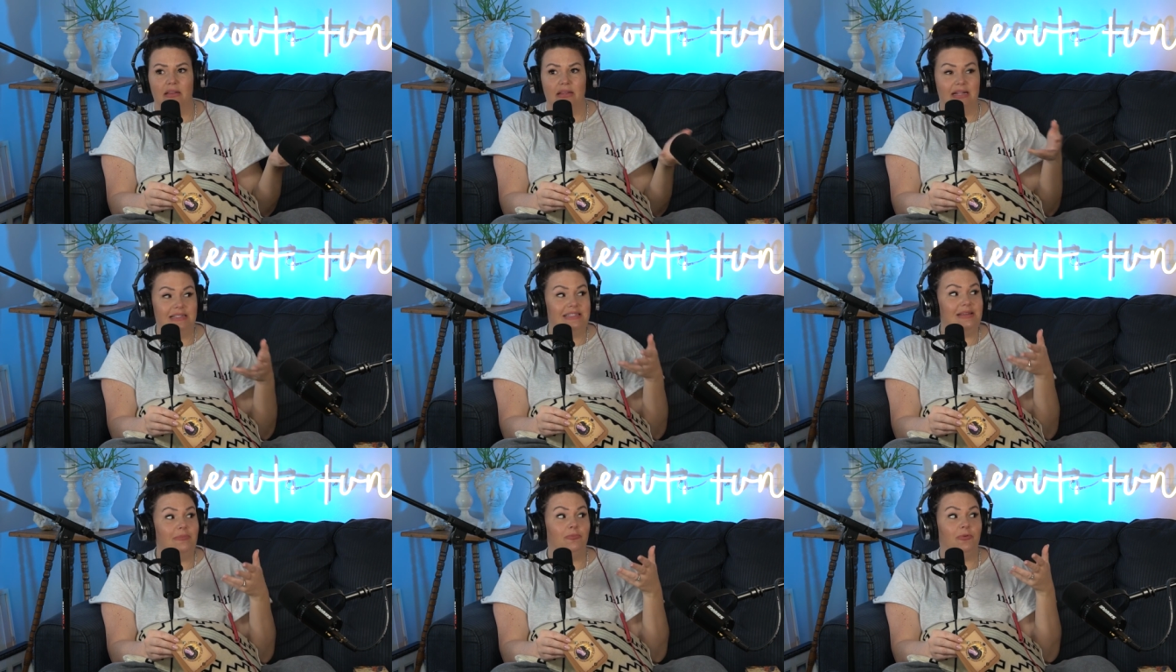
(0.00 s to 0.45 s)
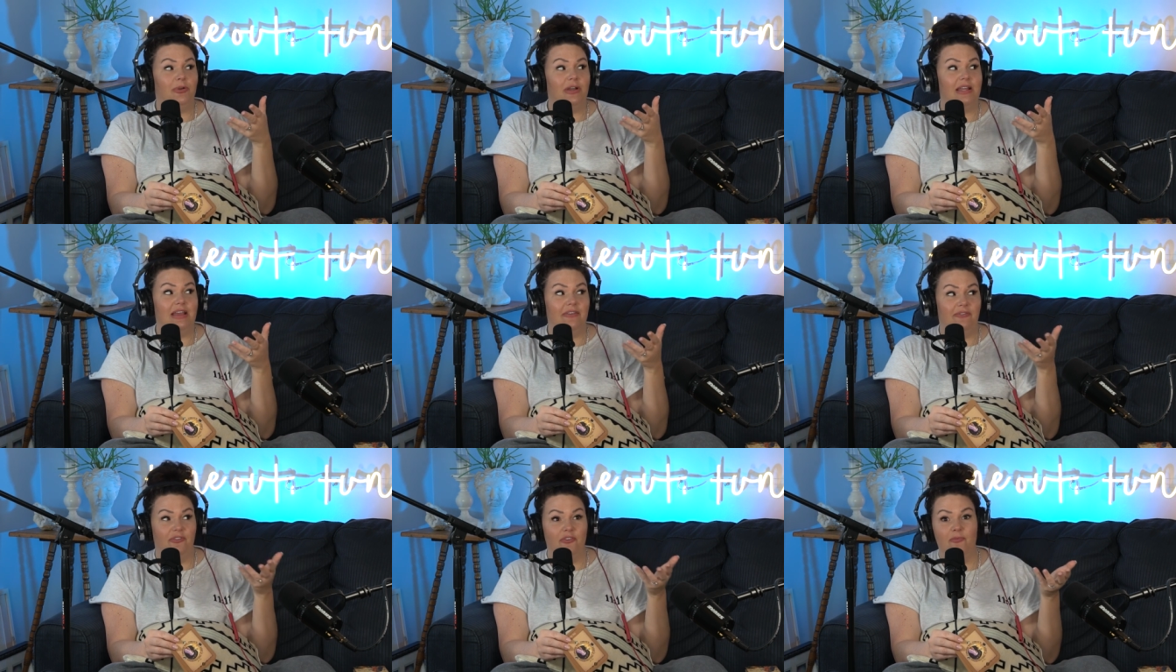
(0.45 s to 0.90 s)
That's a
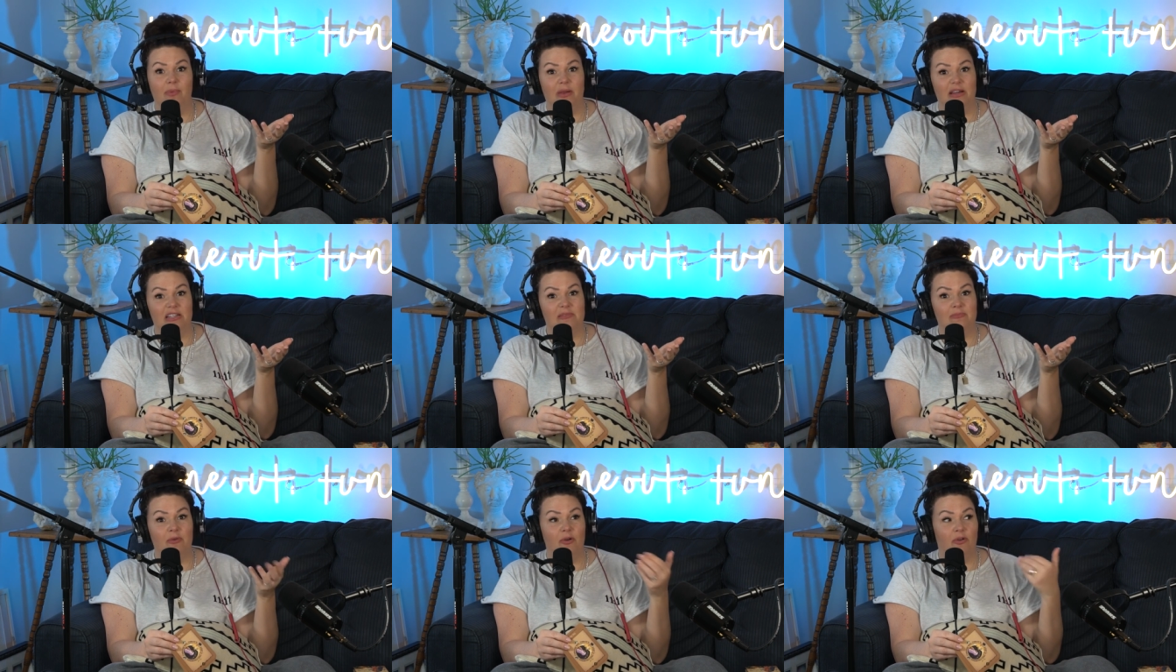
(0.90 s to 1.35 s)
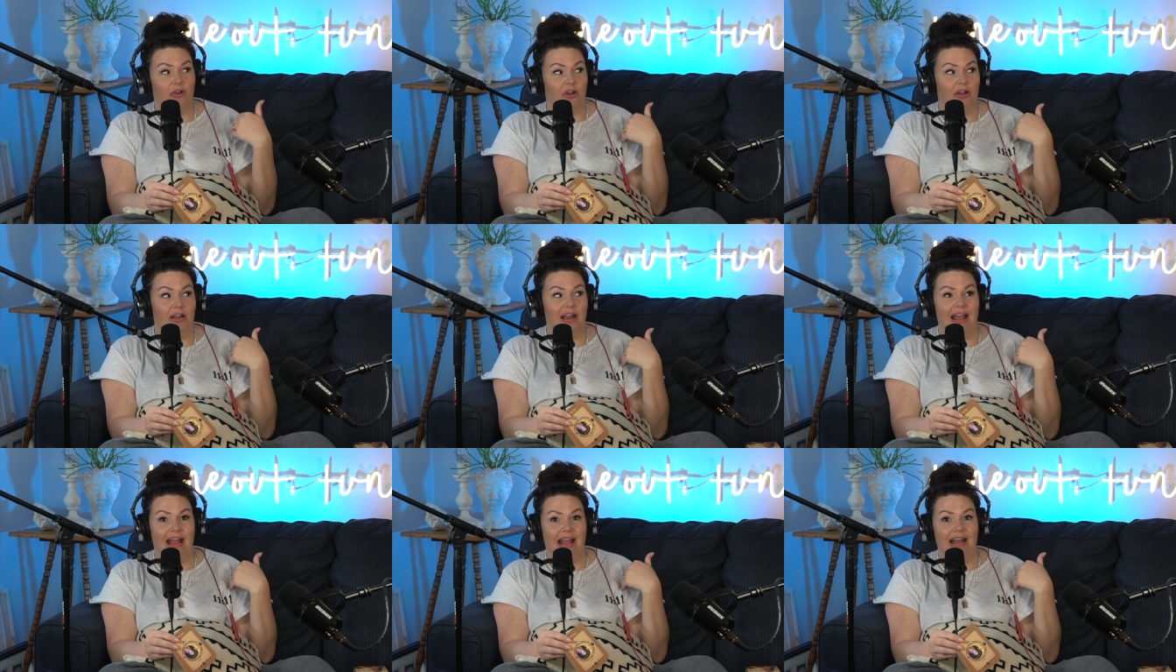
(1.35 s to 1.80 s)
pretty, if you've been a smoker,
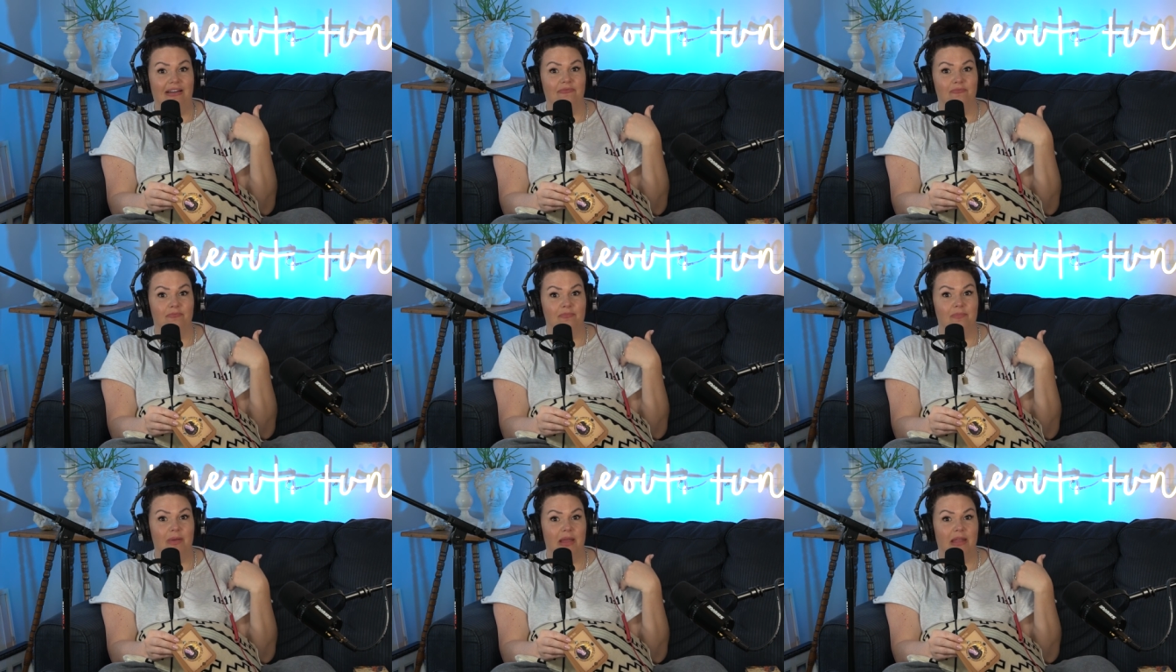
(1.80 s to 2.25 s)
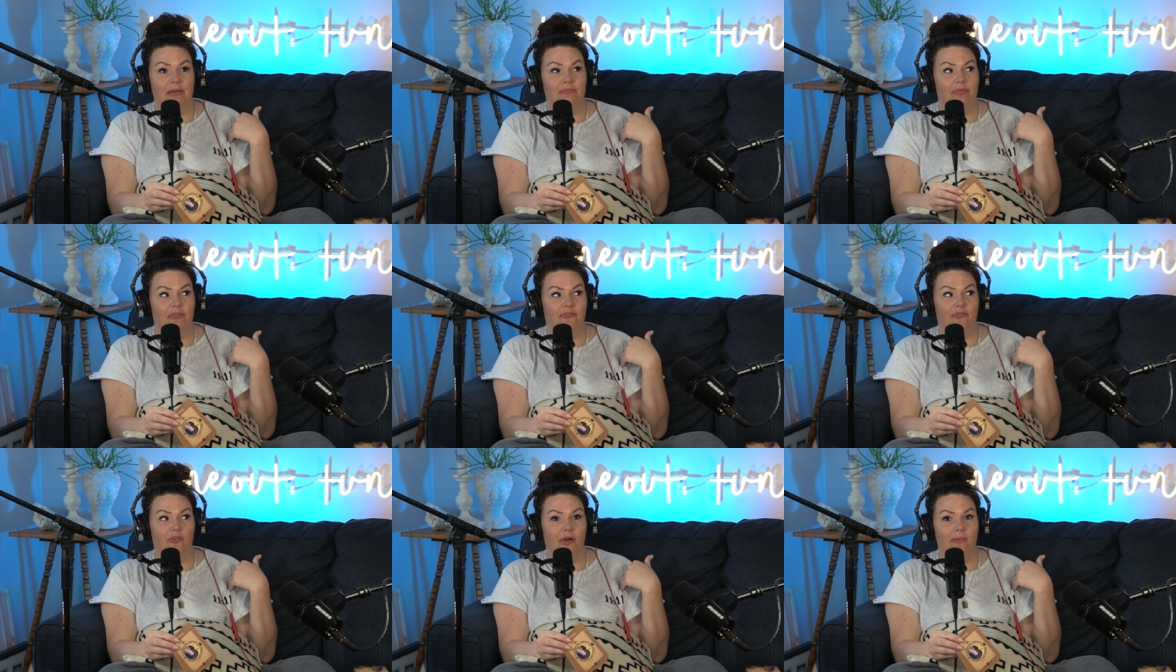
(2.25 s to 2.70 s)
and I have been
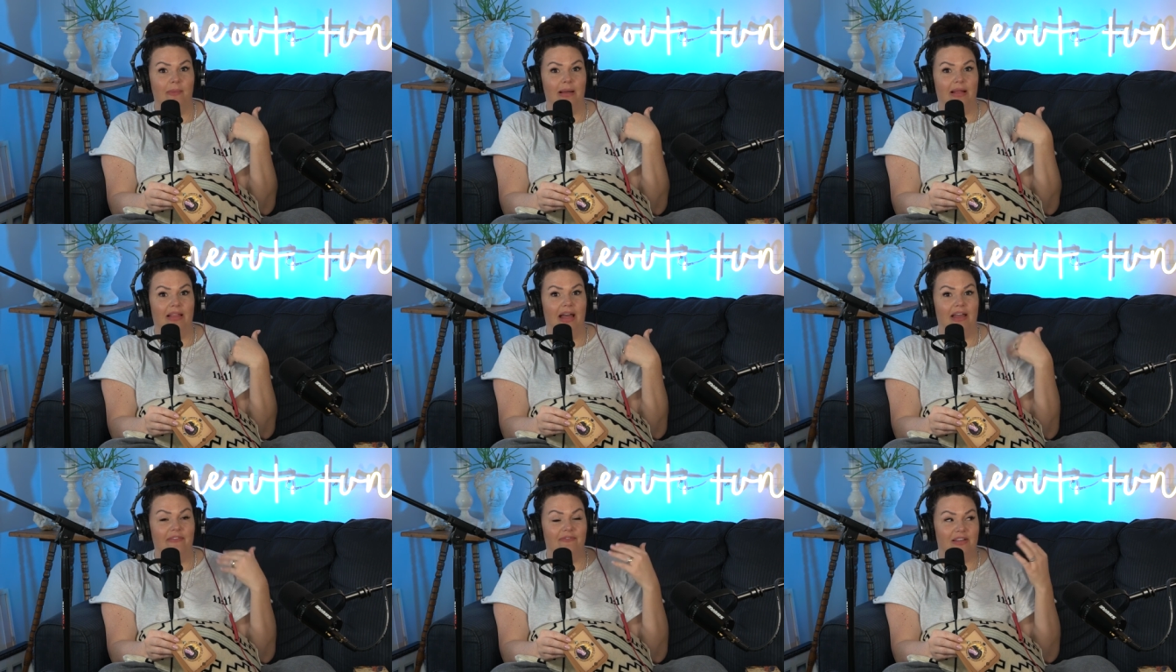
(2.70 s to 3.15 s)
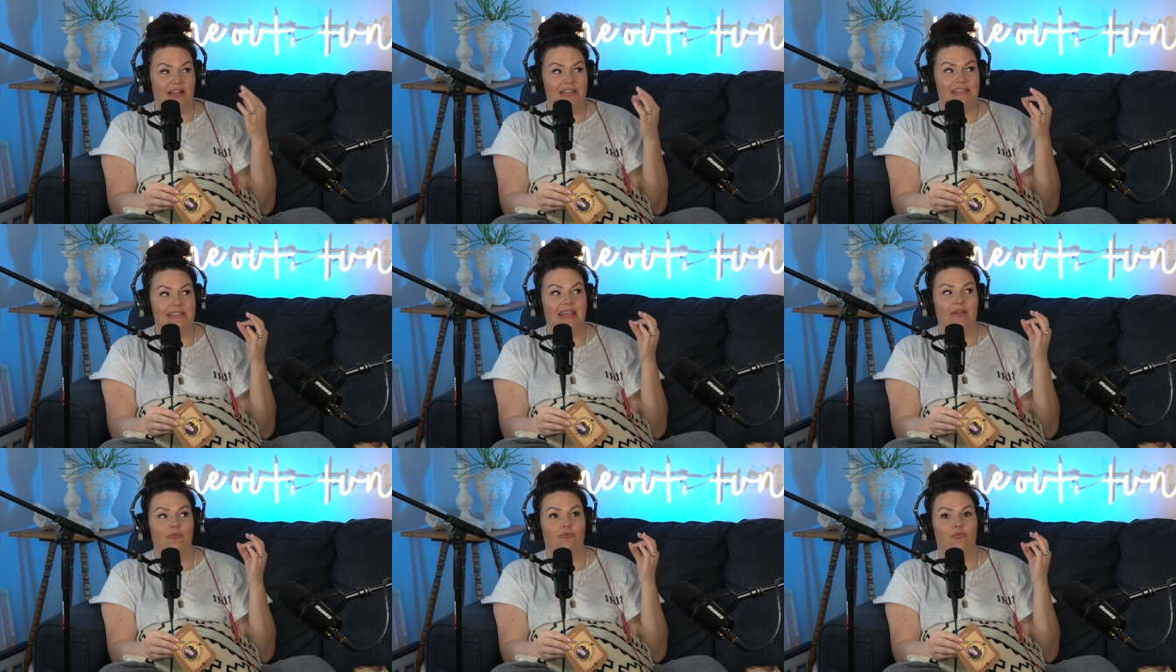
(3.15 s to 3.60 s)
before in my life,
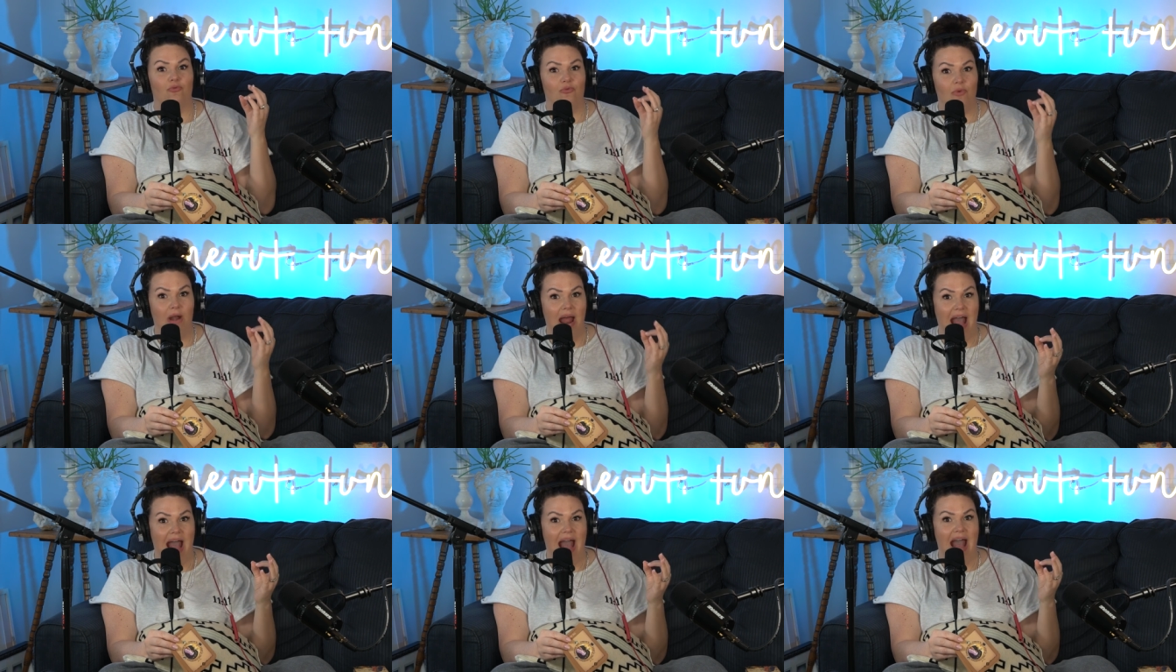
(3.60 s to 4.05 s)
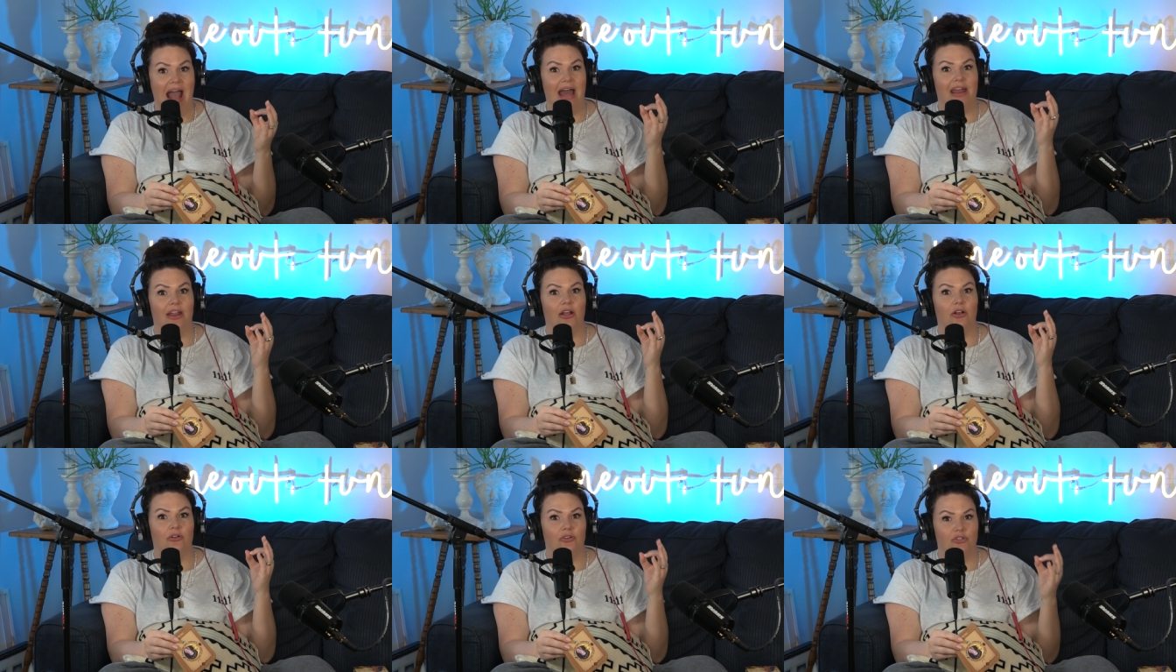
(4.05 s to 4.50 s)
that's a
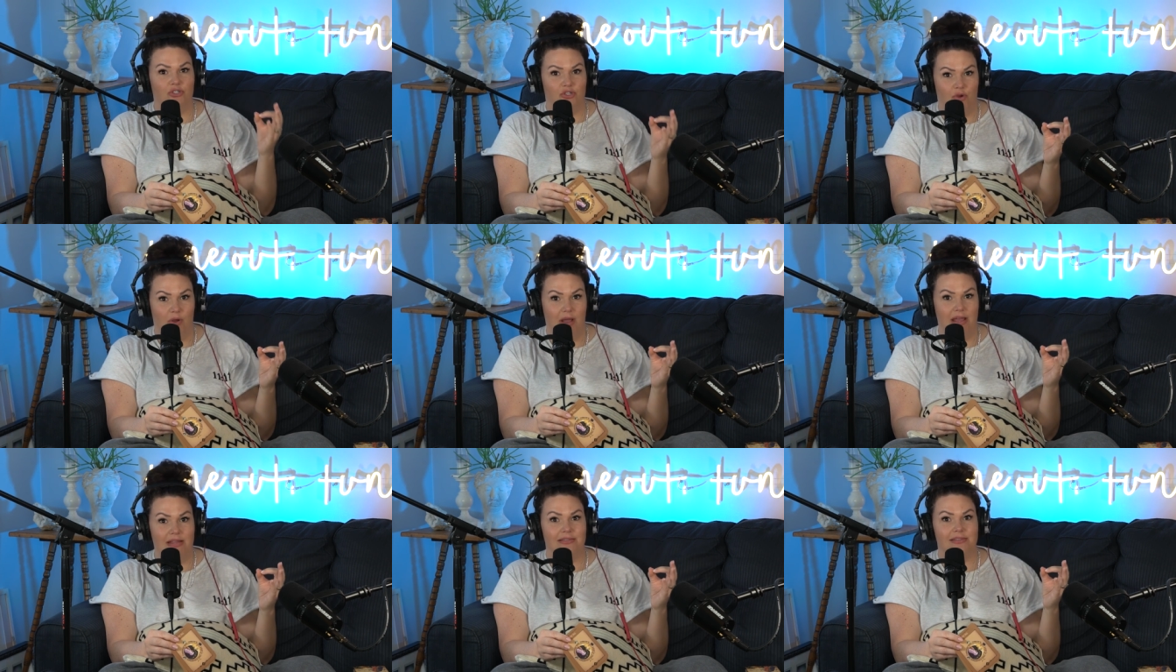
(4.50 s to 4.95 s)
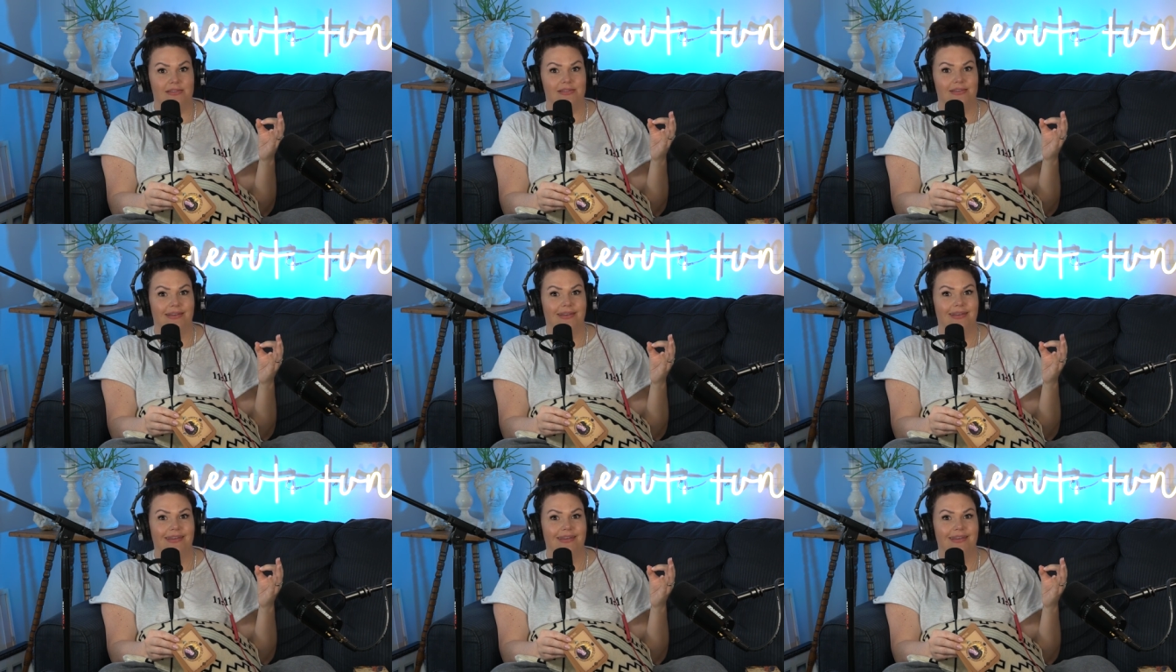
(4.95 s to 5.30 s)
radical choice.